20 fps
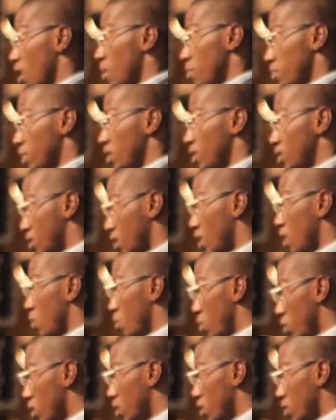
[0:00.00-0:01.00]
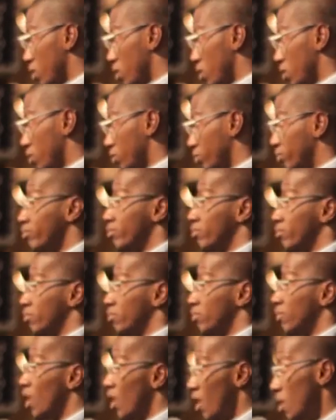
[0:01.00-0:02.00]
your company is now worth
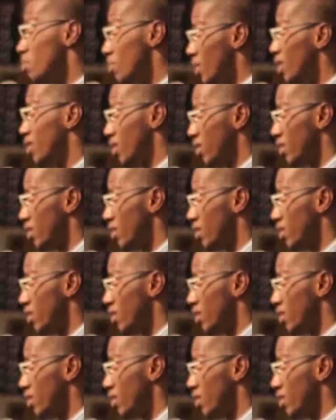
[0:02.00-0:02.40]
R1